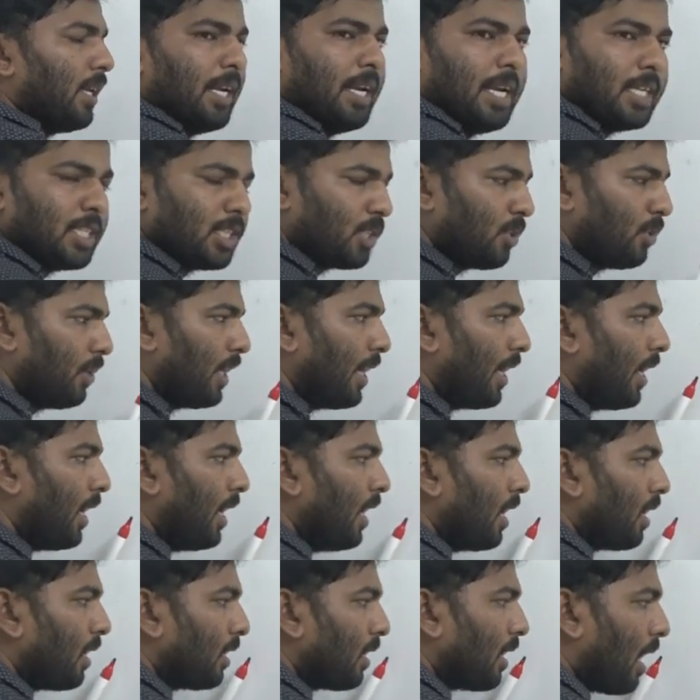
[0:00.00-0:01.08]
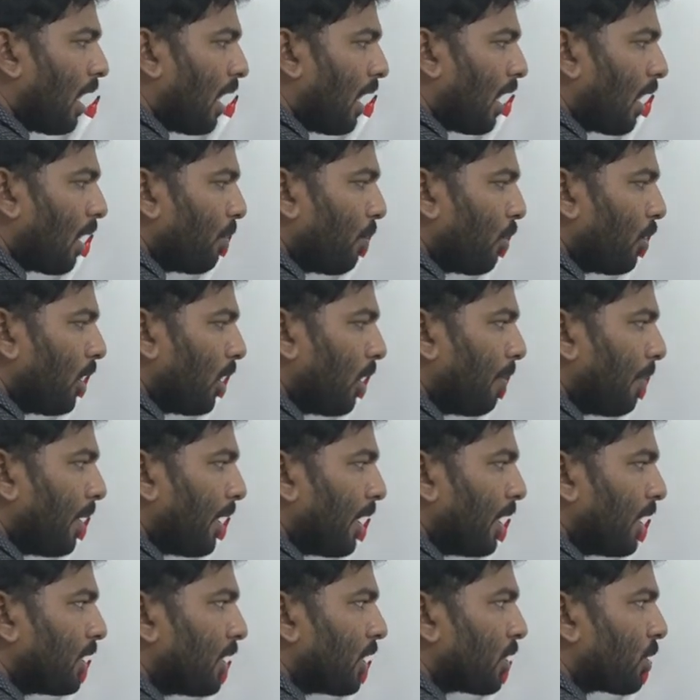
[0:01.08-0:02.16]
the next day, the hormone it may
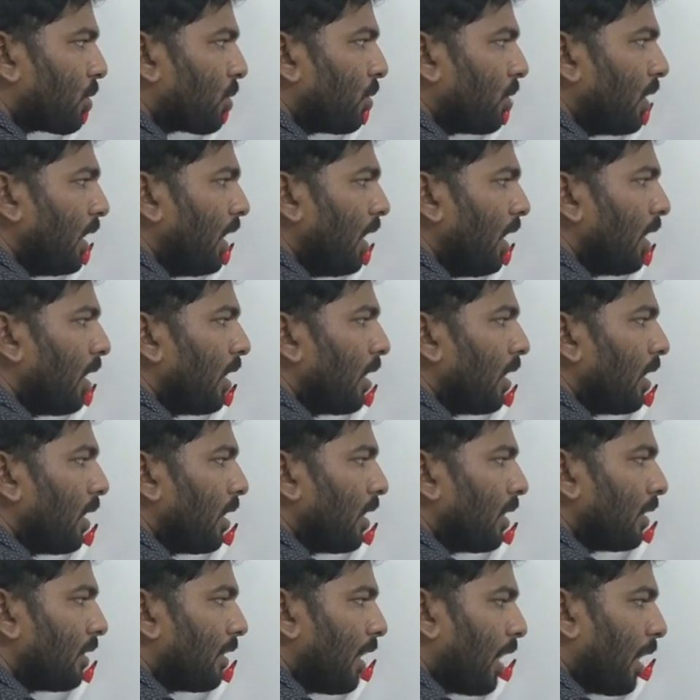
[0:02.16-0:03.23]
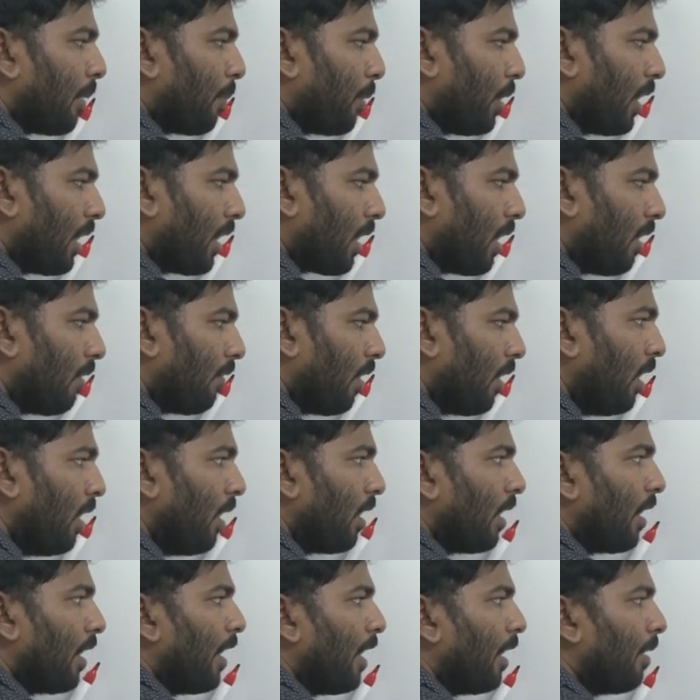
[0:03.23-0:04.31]
reaches to the therapeutic level.
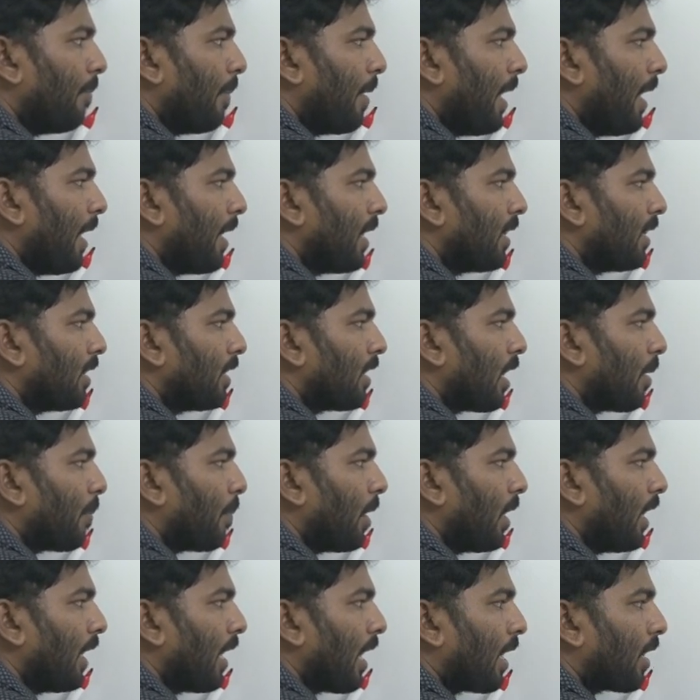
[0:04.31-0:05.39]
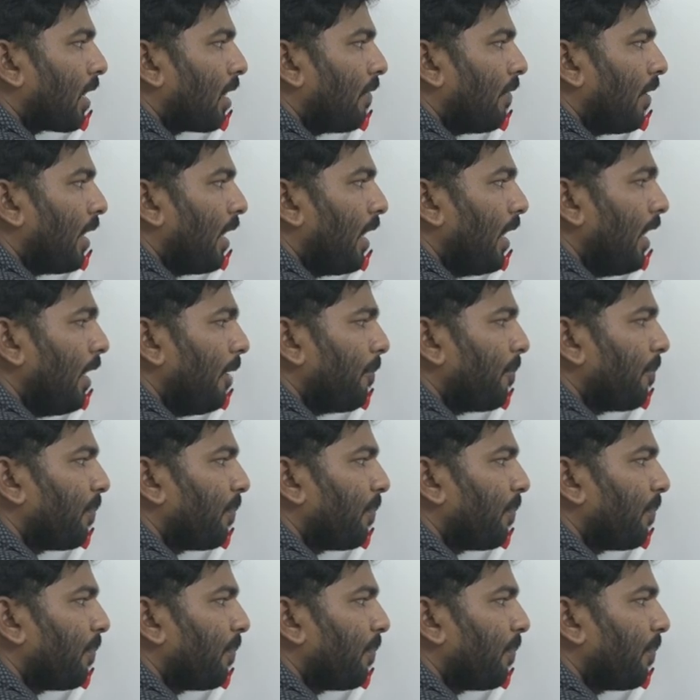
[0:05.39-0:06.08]
It maintains the therapeutic activity.